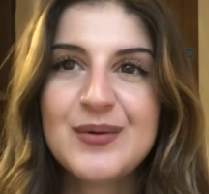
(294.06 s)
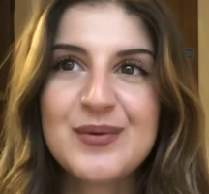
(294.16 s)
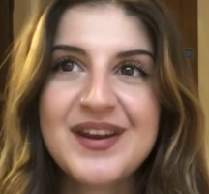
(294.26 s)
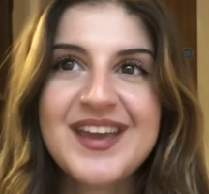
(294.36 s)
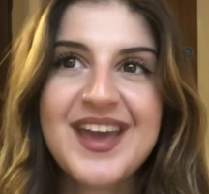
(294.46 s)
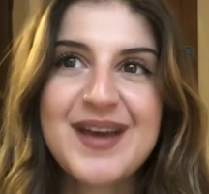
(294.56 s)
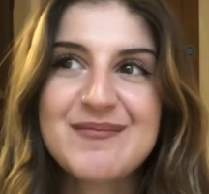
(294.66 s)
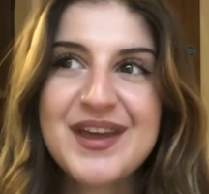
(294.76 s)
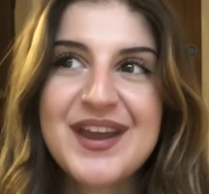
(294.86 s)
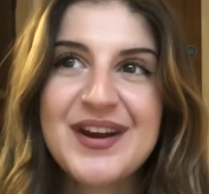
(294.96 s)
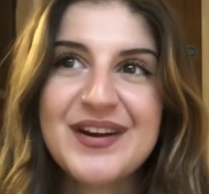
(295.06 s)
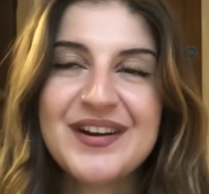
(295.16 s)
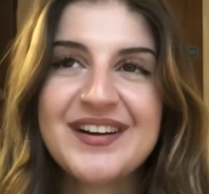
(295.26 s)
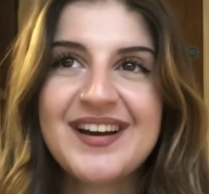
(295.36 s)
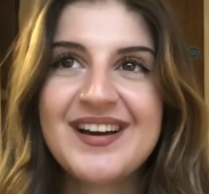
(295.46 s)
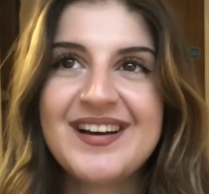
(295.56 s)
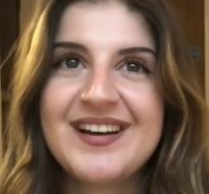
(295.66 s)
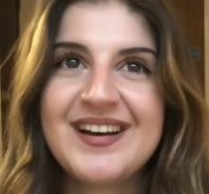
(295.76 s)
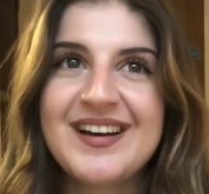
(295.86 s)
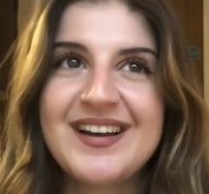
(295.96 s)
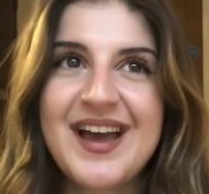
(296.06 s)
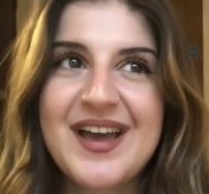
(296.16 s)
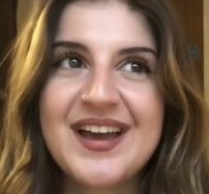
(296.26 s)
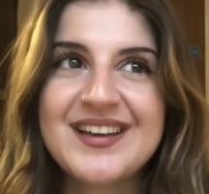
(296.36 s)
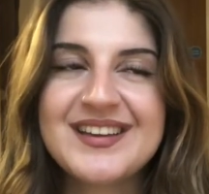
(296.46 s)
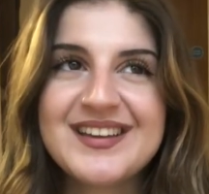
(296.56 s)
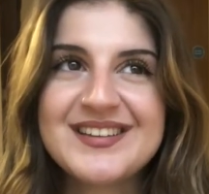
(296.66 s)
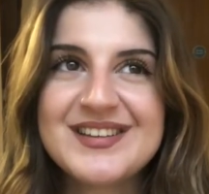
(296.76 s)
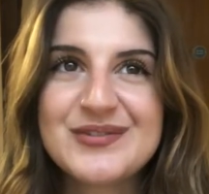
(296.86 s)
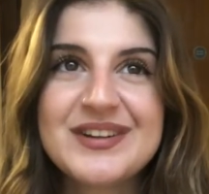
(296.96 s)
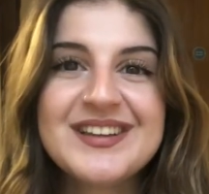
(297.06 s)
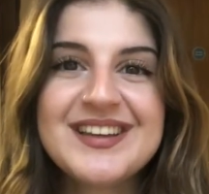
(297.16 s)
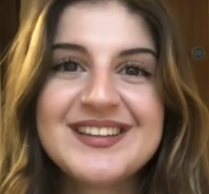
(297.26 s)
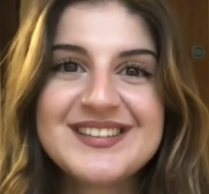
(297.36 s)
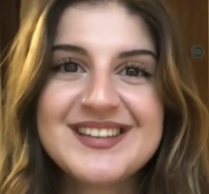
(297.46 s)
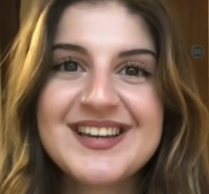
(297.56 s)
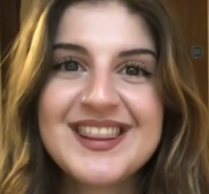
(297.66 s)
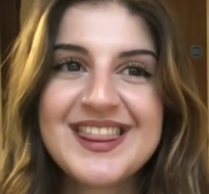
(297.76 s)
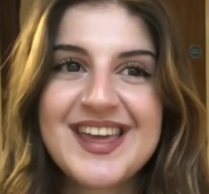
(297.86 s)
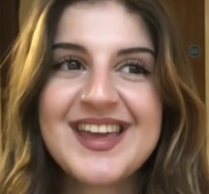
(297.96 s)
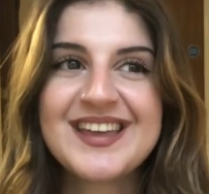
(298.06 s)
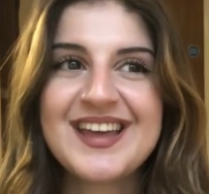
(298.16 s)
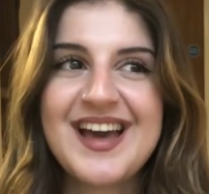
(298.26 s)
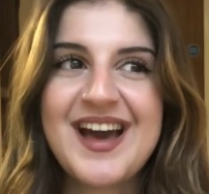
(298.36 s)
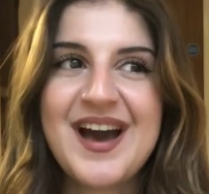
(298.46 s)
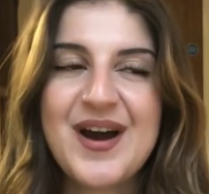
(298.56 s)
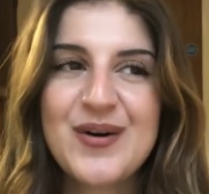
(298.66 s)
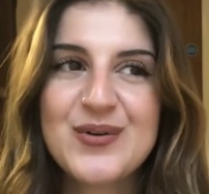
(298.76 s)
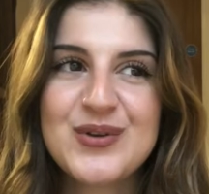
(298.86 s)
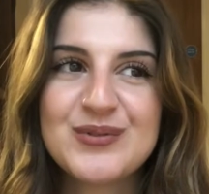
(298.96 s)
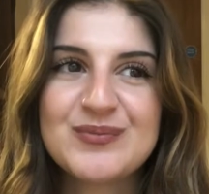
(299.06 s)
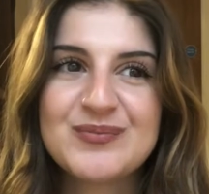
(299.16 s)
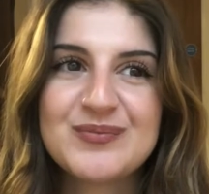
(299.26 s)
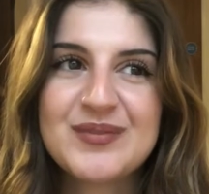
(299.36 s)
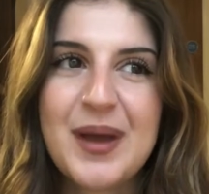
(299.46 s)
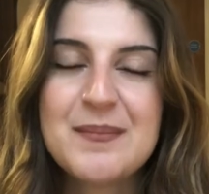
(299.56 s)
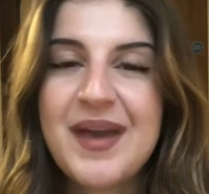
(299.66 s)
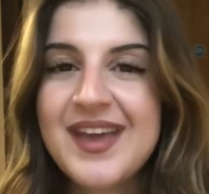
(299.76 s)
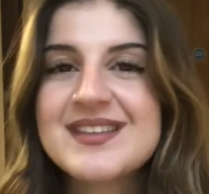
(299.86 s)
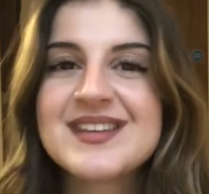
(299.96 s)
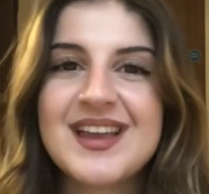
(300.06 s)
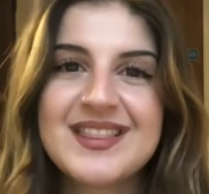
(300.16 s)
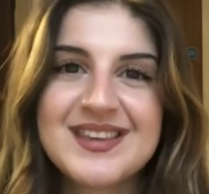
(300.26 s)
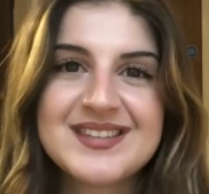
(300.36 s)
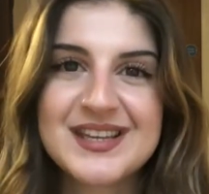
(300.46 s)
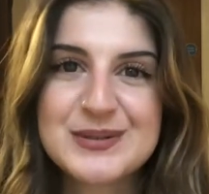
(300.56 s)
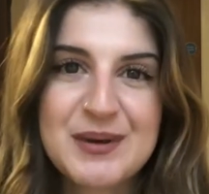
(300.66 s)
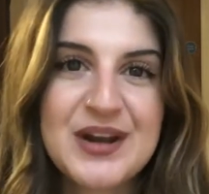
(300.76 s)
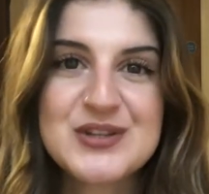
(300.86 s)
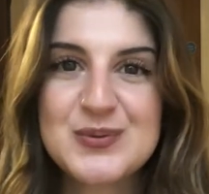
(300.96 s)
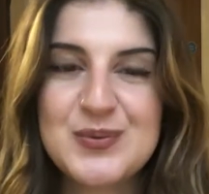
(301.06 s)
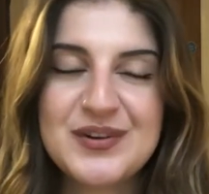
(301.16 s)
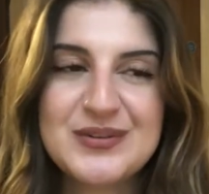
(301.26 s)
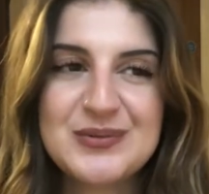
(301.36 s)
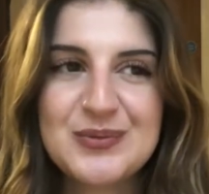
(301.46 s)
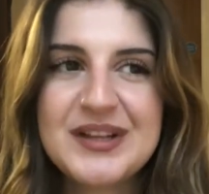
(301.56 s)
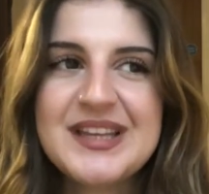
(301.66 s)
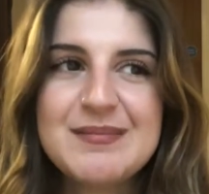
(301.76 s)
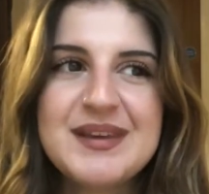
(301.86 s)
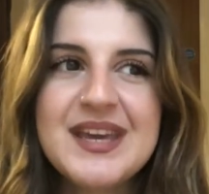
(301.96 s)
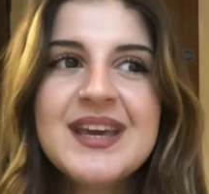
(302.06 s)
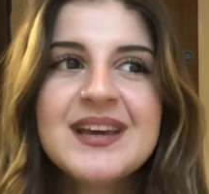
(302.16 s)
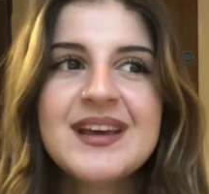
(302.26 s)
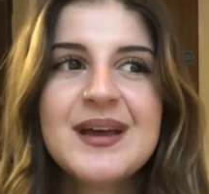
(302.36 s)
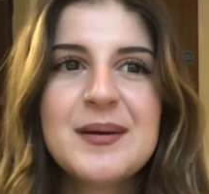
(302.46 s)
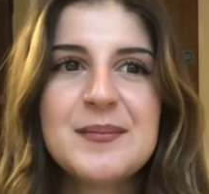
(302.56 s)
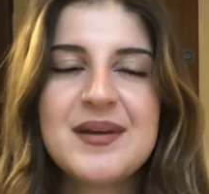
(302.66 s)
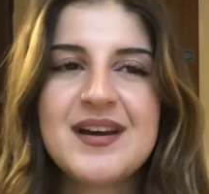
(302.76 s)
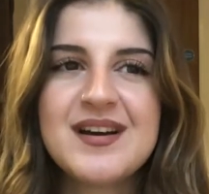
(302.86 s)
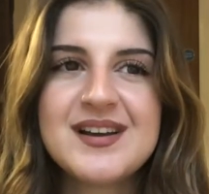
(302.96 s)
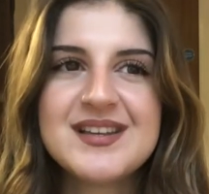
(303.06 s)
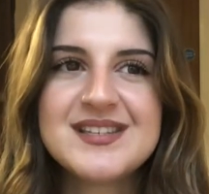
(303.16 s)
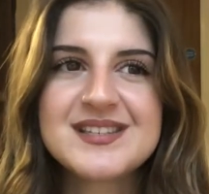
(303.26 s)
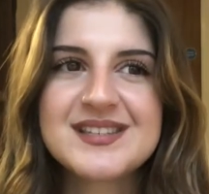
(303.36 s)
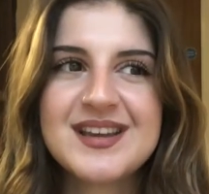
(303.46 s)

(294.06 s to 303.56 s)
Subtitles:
when I came here I really didn't think how amazing this experience would really be, because